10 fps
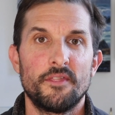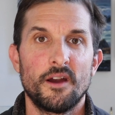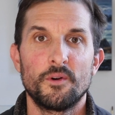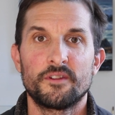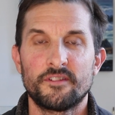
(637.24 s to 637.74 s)

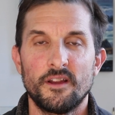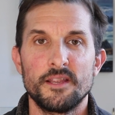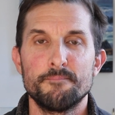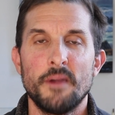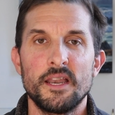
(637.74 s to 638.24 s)
there were
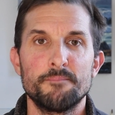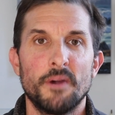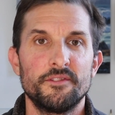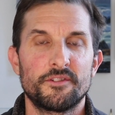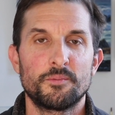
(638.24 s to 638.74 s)
certainly many
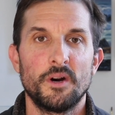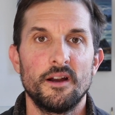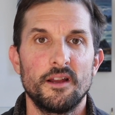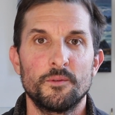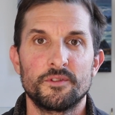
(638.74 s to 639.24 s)
months
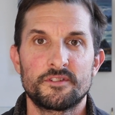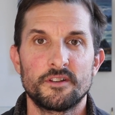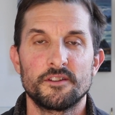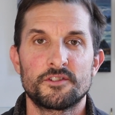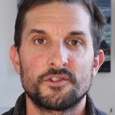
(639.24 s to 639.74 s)
where it was
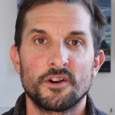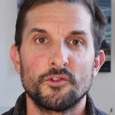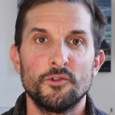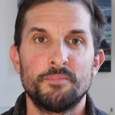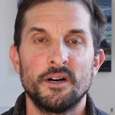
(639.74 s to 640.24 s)
still a
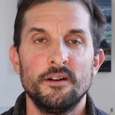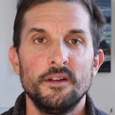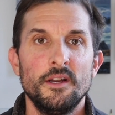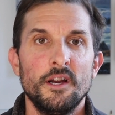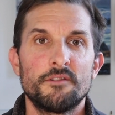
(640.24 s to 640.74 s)
struggle. But
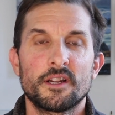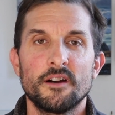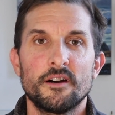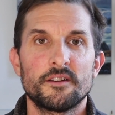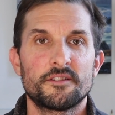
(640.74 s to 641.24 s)

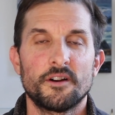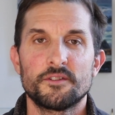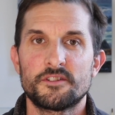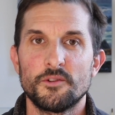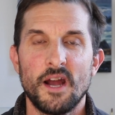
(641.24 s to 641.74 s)
regardless, I
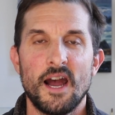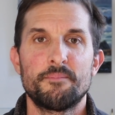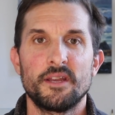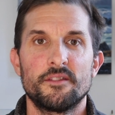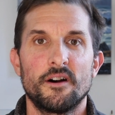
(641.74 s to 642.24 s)
was still
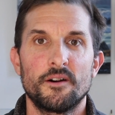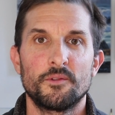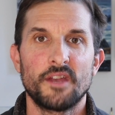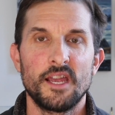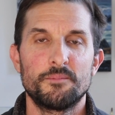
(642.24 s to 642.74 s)
happy that I
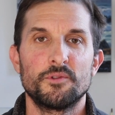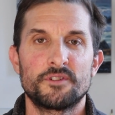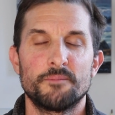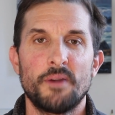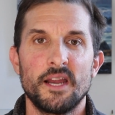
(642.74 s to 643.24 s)
was able
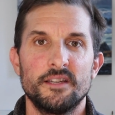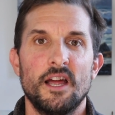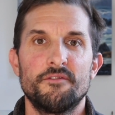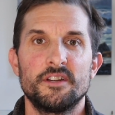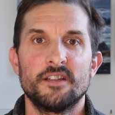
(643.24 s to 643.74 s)
to paint
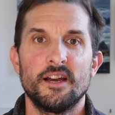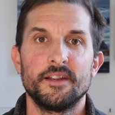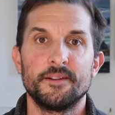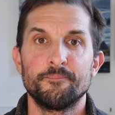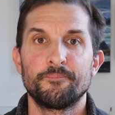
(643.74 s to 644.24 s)
every
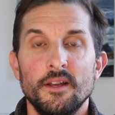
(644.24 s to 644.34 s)
day.